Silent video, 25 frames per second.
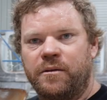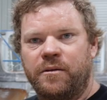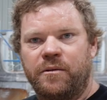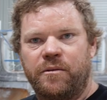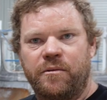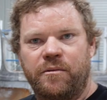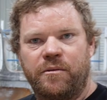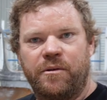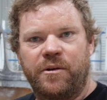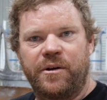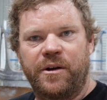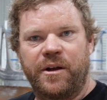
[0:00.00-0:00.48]

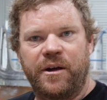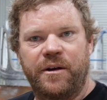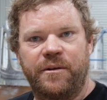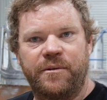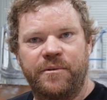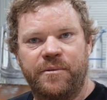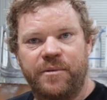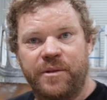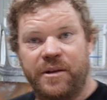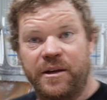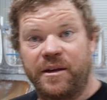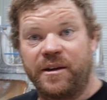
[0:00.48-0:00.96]
Rightio,
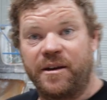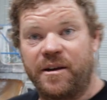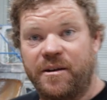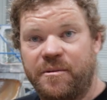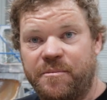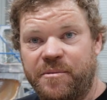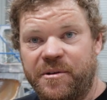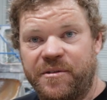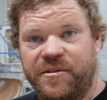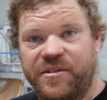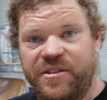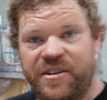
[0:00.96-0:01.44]
well there you go, a
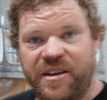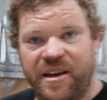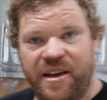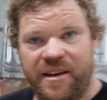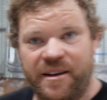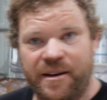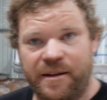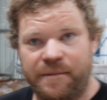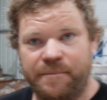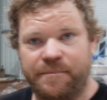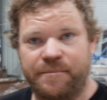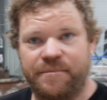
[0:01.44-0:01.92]
bit of sand
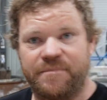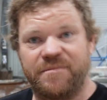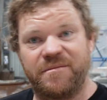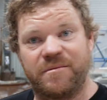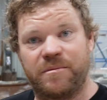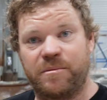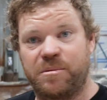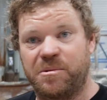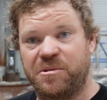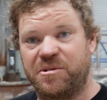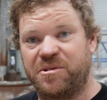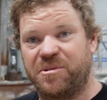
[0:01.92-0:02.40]
up,
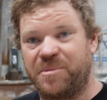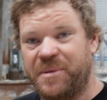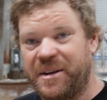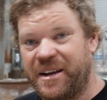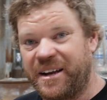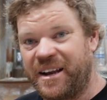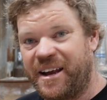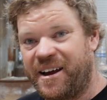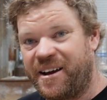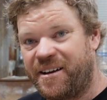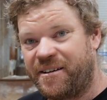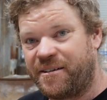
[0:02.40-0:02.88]
took about an
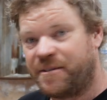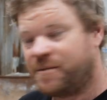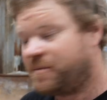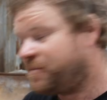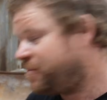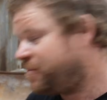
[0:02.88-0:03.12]
hour.